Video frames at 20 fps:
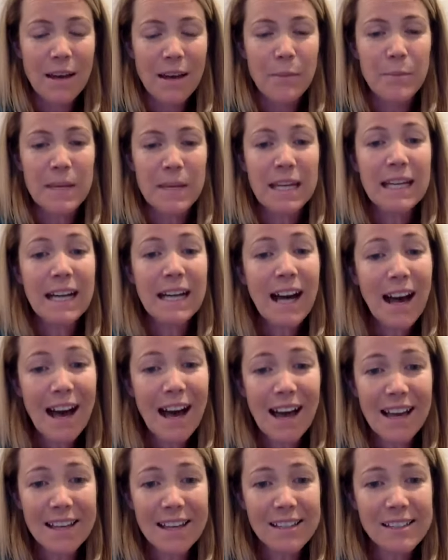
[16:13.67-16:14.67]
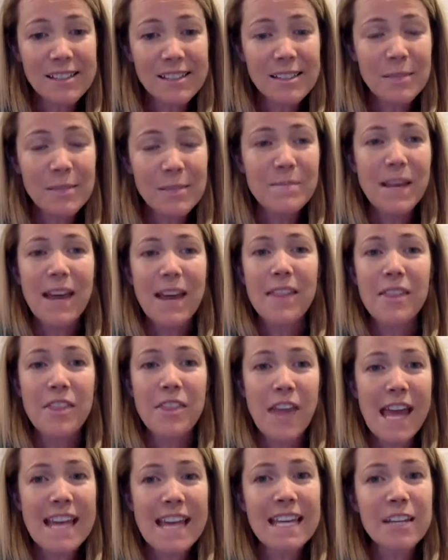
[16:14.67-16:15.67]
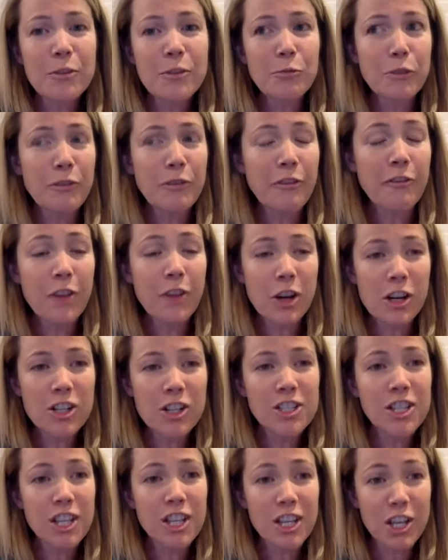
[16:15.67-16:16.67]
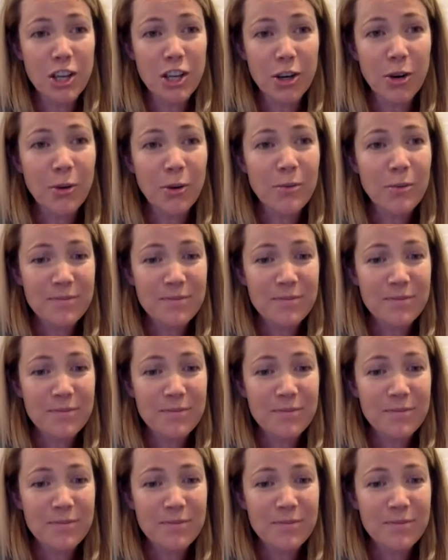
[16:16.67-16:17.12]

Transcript: because they can refer to you